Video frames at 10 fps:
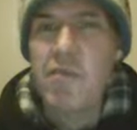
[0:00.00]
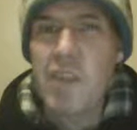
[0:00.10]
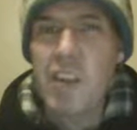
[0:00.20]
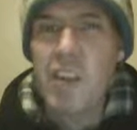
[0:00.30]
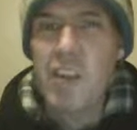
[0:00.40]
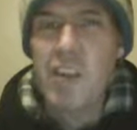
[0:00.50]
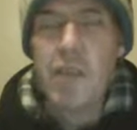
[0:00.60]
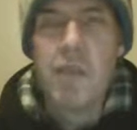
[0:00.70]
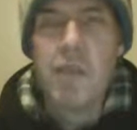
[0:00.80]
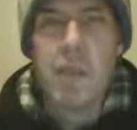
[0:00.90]
there
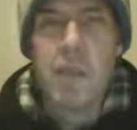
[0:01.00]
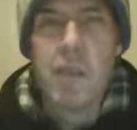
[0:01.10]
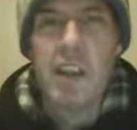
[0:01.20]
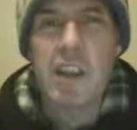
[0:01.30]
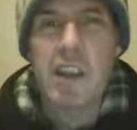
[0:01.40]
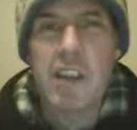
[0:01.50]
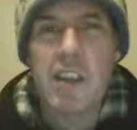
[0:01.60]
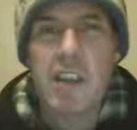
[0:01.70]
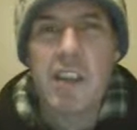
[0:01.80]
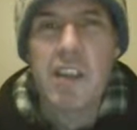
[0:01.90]
seems to be
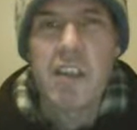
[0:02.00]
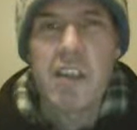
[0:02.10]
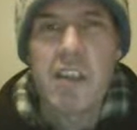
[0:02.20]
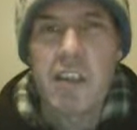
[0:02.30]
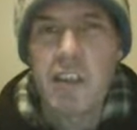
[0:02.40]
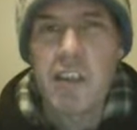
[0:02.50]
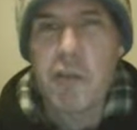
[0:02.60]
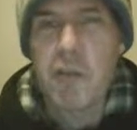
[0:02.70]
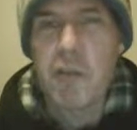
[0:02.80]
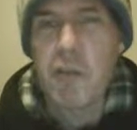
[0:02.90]

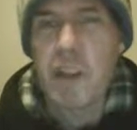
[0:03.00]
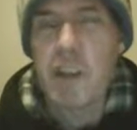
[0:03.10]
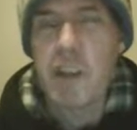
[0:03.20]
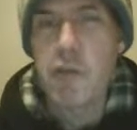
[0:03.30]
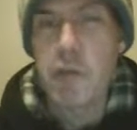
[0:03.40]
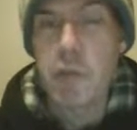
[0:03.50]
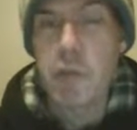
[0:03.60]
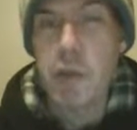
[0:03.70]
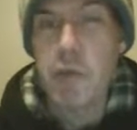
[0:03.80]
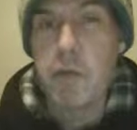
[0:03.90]
little, if any,
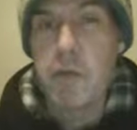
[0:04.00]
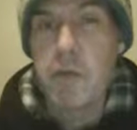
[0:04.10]
goodwill